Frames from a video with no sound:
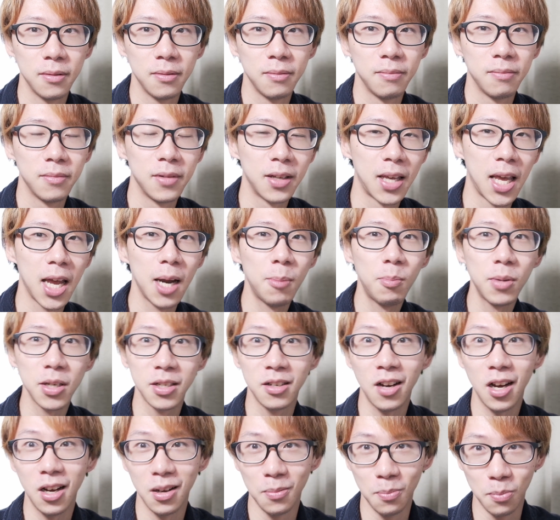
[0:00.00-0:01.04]
the camera's
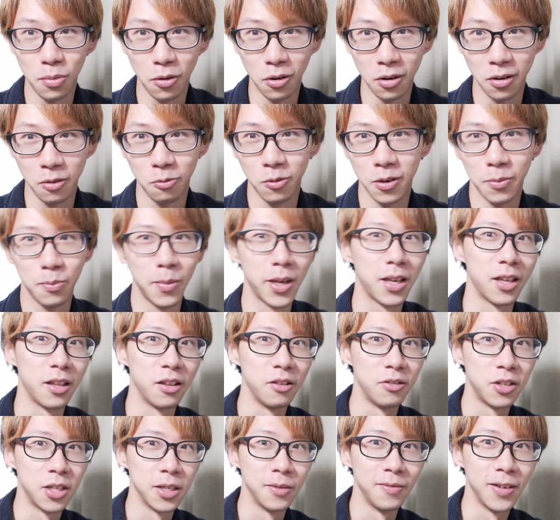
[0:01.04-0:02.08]
not important when making
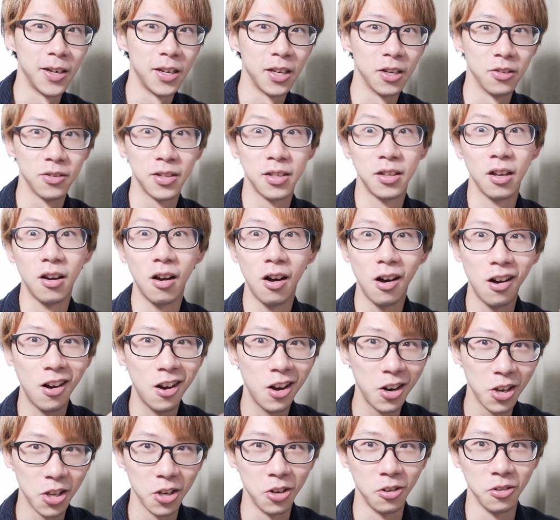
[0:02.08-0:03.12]
YouTube videos. The
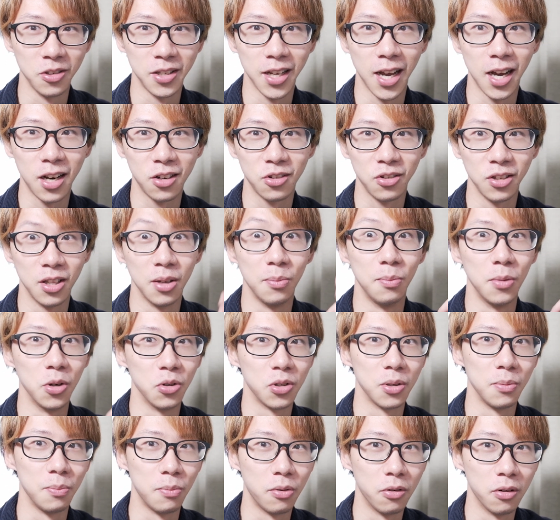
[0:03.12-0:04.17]
audio is actually the
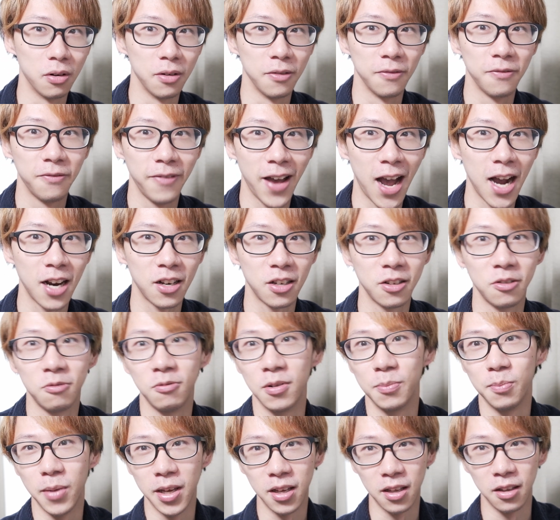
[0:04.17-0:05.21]
most important factor
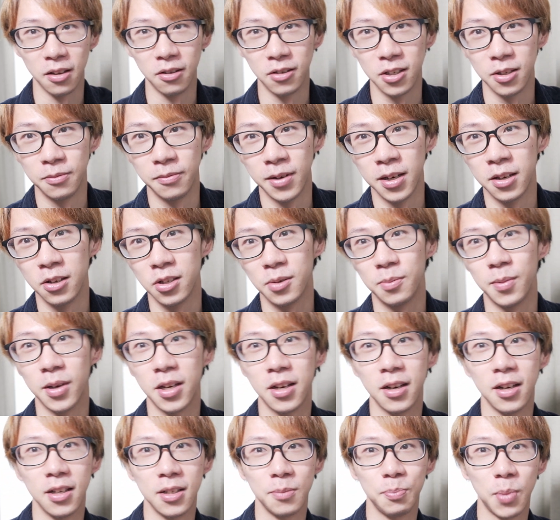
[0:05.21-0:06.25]
when making YouTube videos,
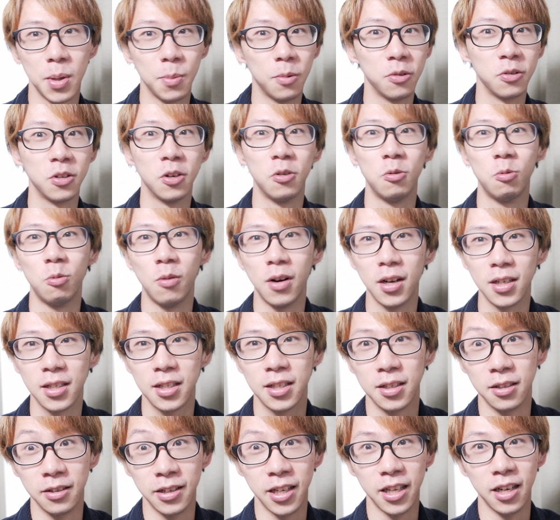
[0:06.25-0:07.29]
because people don't want
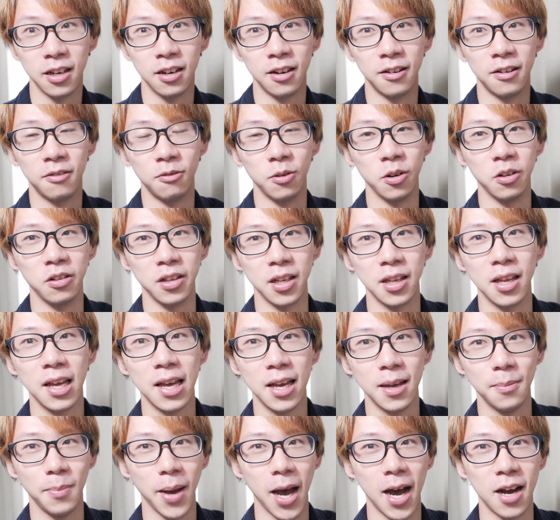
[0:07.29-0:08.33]
to hear really
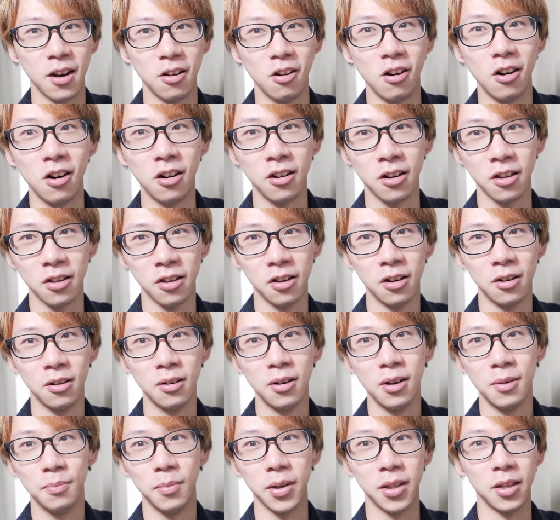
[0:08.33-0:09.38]
bad audio,
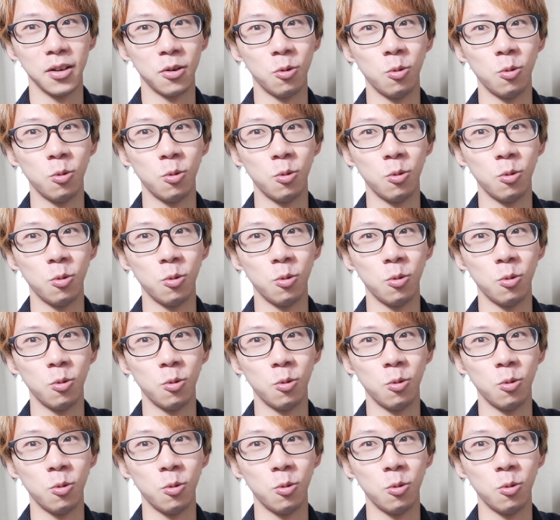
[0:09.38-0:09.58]
but the